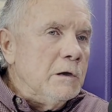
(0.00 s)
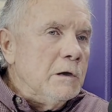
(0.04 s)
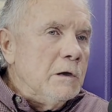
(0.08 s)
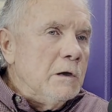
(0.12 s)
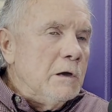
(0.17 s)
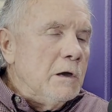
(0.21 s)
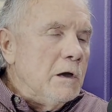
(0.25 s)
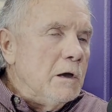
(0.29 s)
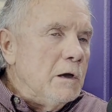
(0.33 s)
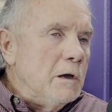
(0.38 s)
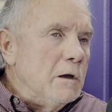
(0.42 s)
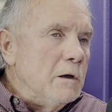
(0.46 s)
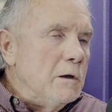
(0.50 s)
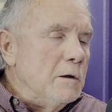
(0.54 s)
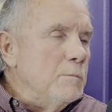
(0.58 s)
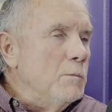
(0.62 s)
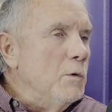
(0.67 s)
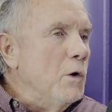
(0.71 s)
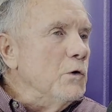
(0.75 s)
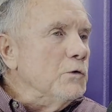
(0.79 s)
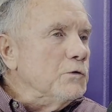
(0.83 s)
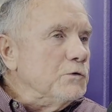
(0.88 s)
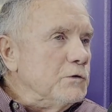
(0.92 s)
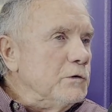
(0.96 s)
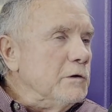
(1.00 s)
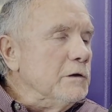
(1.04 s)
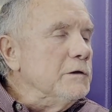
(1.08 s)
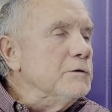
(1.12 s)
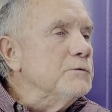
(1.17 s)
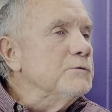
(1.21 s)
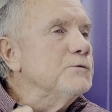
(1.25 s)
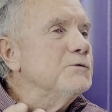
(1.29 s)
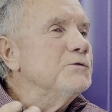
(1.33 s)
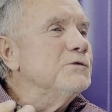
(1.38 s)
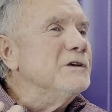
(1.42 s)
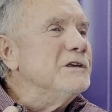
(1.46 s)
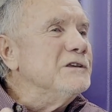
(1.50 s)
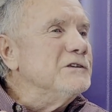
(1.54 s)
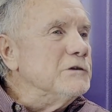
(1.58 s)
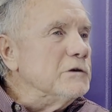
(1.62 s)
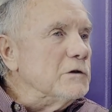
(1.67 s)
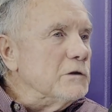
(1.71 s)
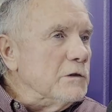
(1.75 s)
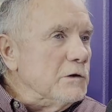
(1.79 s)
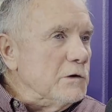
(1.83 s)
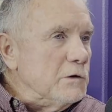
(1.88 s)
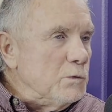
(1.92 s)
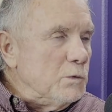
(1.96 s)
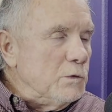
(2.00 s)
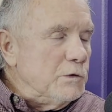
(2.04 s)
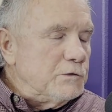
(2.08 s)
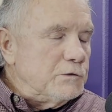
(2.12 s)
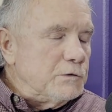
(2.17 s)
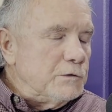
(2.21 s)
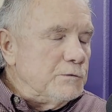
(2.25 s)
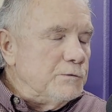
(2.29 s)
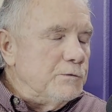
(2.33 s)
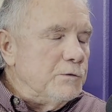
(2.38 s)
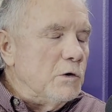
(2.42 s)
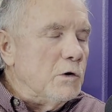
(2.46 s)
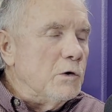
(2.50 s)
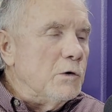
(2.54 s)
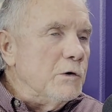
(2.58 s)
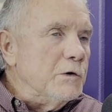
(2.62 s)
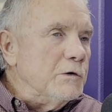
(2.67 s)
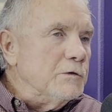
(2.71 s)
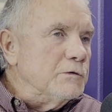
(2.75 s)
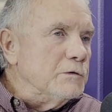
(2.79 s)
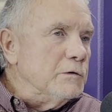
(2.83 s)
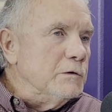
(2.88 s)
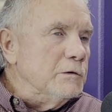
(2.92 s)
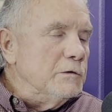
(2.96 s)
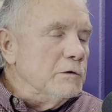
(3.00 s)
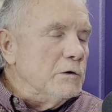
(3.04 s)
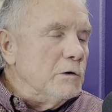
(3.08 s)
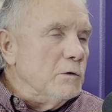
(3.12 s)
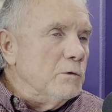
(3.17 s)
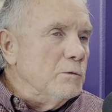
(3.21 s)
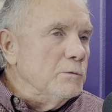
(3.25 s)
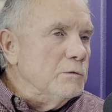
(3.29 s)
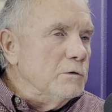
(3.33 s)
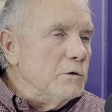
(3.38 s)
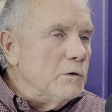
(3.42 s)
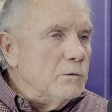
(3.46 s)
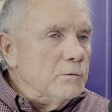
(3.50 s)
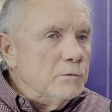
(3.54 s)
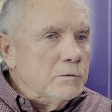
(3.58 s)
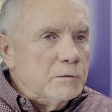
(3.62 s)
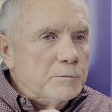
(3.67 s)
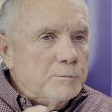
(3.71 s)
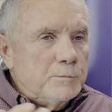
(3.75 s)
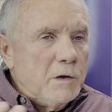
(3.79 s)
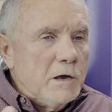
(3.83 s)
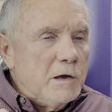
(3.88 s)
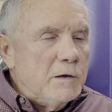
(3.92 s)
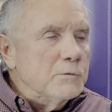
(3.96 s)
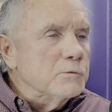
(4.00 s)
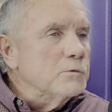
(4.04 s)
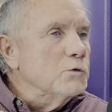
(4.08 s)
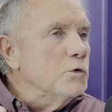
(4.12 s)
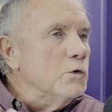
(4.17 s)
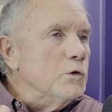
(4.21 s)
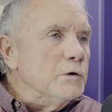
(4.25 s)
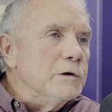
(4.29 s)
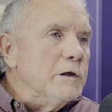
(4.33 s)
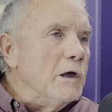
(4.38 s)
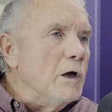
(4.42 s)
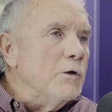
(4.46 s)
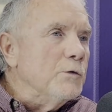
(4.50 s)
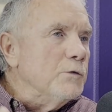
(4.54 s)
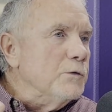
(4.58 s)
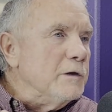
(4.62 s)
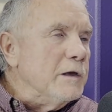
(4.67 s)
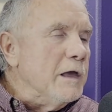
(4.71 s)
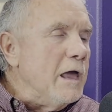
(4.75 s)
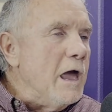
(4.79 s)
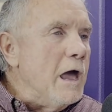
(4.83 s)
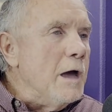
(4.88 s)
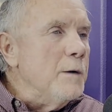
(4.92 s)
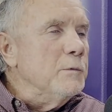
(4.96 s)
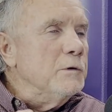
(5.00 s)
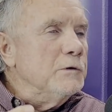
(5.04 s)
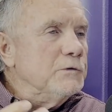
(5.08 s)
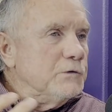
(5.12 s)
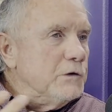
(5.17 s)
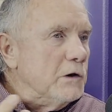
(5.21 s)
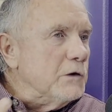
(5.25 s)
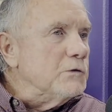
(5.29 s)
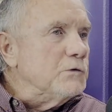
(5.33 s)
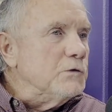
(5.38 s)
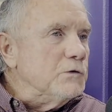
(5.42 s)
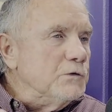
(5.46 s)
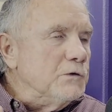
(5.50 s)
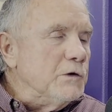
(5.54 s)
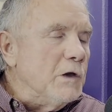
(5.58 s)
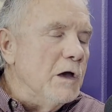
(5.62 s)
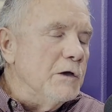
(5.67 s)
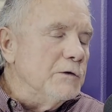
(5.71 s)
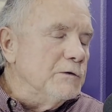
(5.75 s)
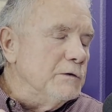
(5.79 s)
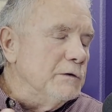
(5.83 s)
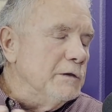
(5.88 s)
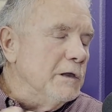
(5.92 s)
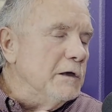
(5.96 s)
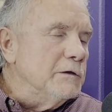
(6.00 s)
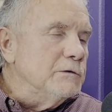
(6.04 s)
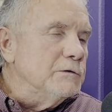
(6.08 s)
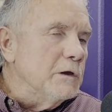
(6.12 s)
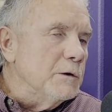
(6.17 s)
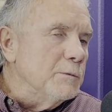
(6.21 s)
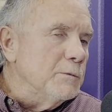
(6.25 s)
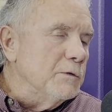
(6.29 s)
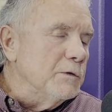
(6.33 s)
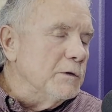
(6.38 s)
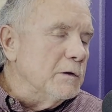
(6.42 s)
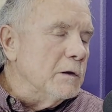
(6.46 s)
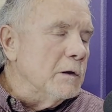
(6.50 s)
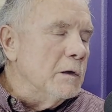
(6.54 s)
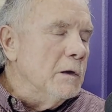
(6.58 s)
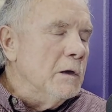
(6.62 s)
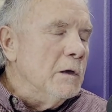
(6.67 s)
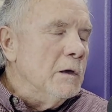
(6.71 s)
emotionally, physically, we should flourish, and, by good, healthy habits, exercise, and that type of thing.